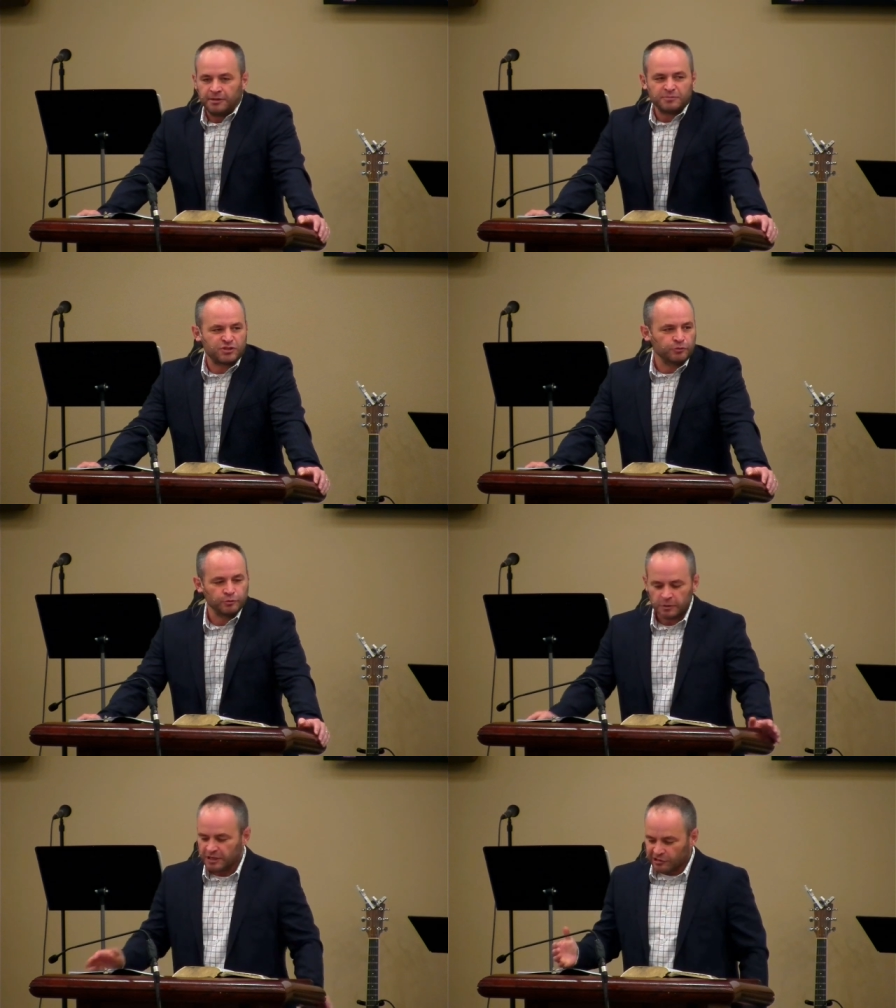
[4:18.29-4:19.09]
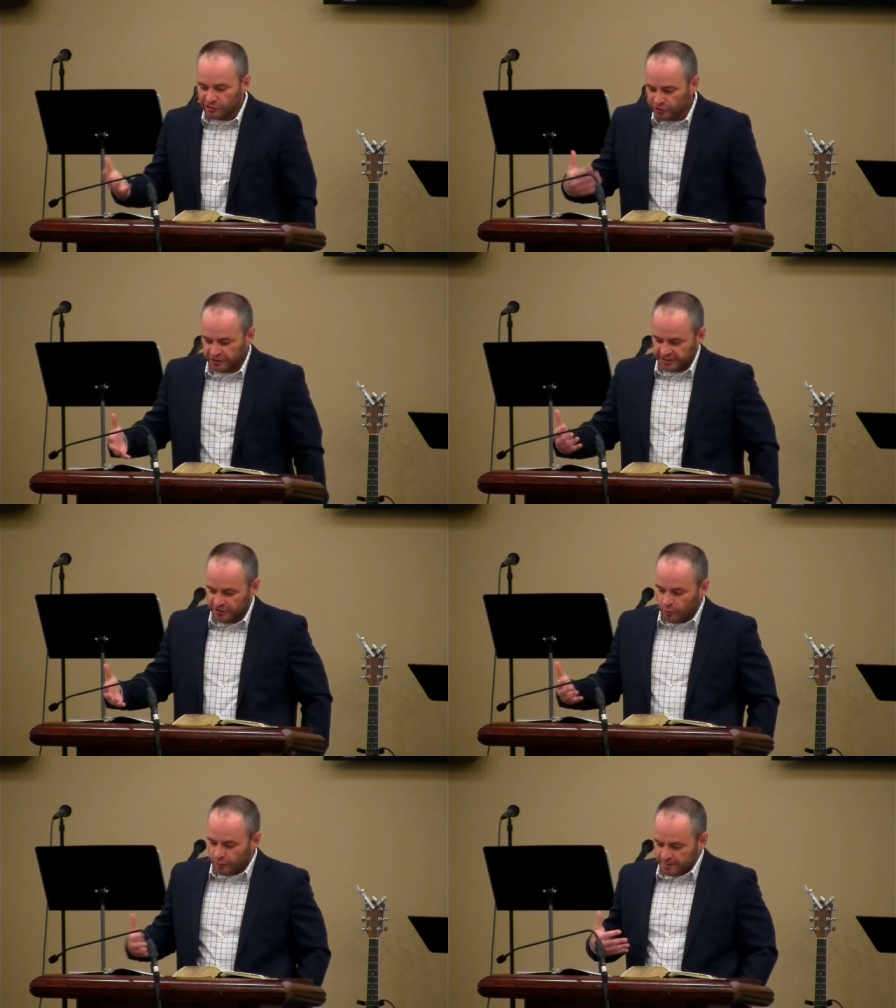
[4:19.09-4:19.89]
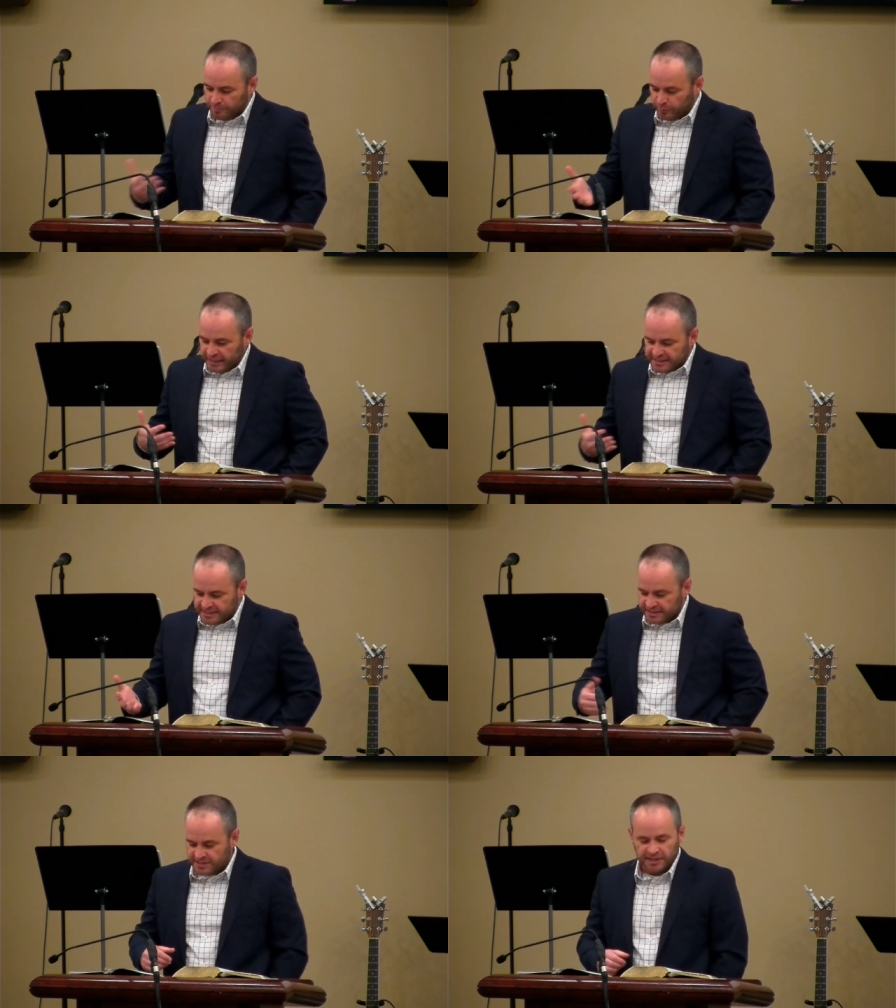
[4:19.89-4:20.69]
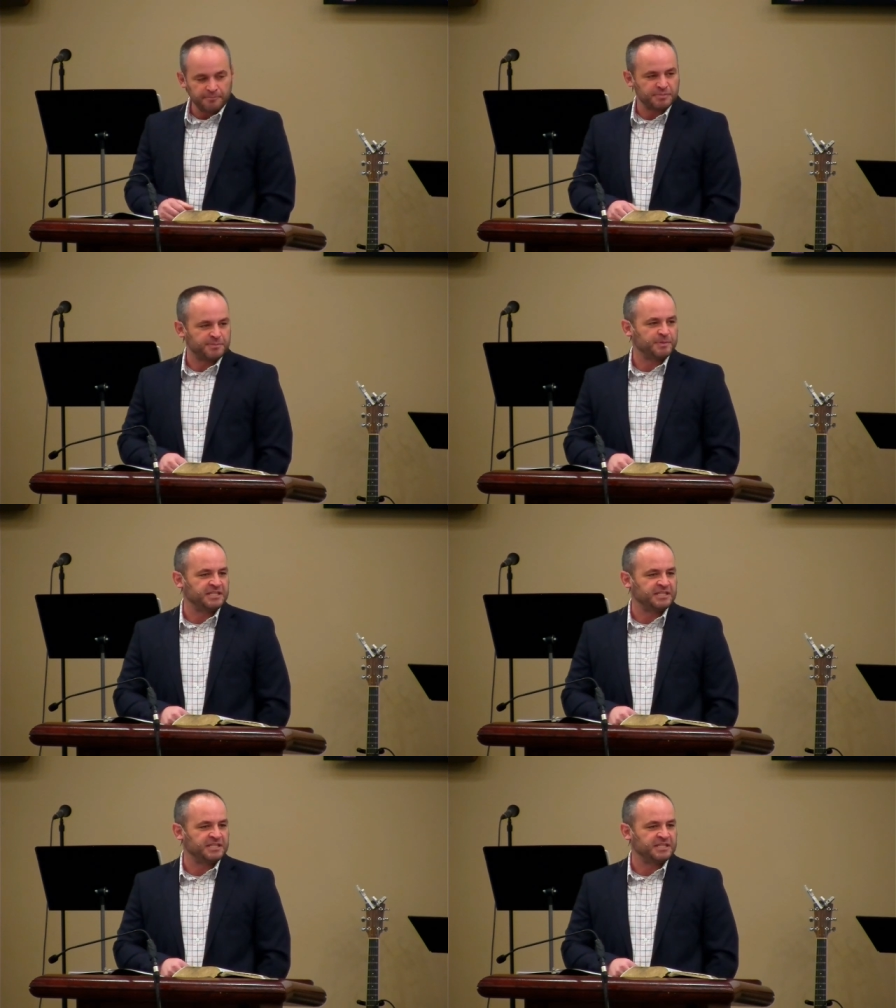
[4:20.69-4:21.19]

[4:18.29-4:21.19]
comes through learning or embracing some